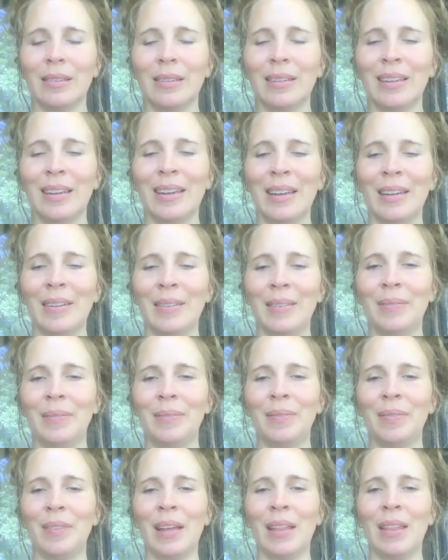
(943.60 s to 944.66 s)
Good.
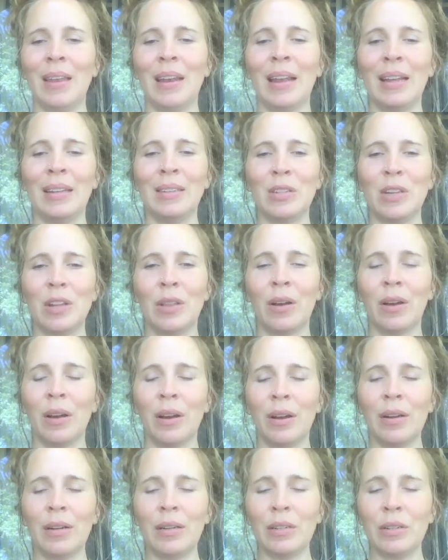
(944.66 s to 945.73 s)
And then hands to the
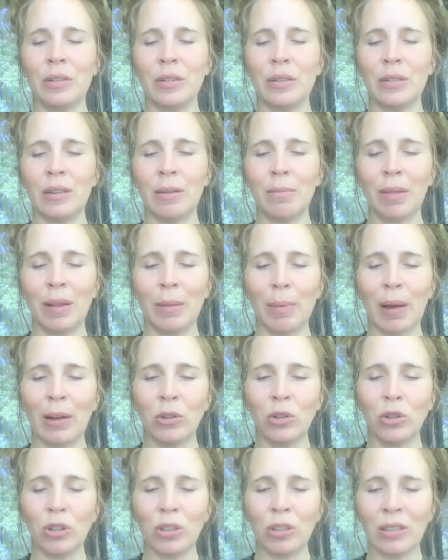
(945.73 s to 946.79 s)
heart, and you just simply bow
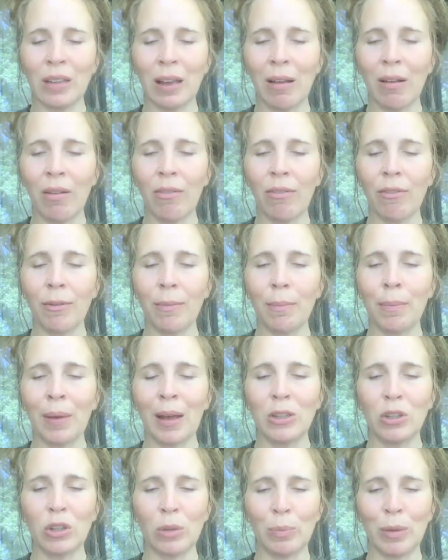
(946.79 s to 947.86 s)
to yourself, bow
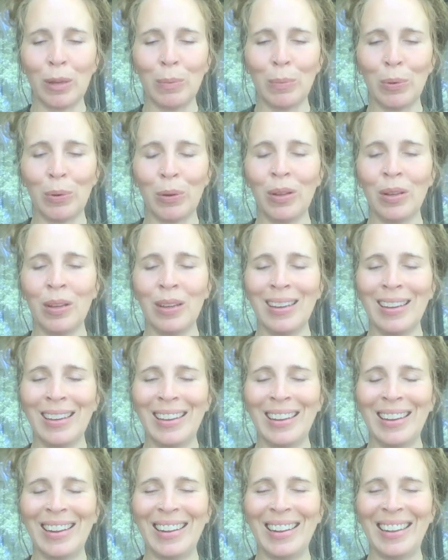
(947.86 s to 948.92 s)
to the people
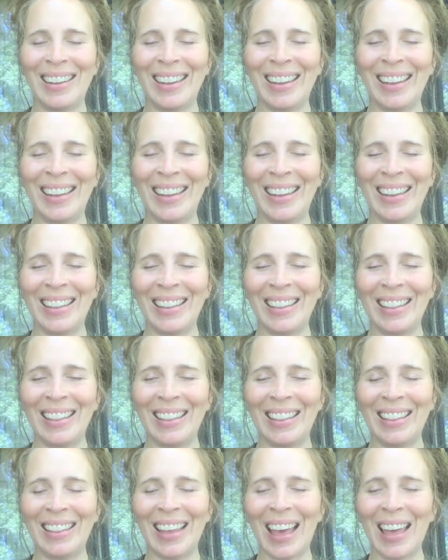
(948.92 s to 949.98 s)
and
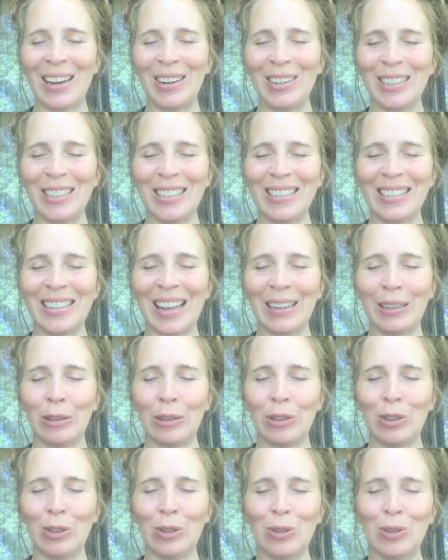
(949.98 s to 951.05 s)
the energies that you
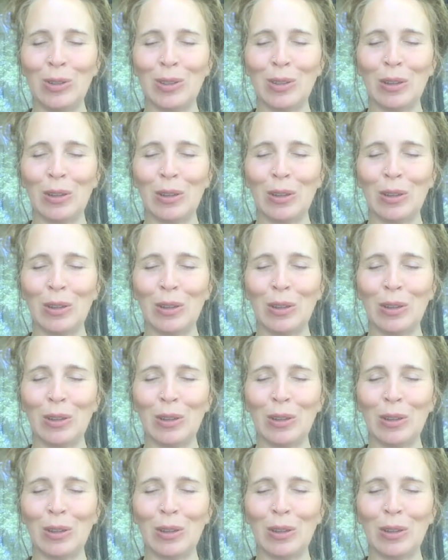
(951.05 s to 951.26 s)
use.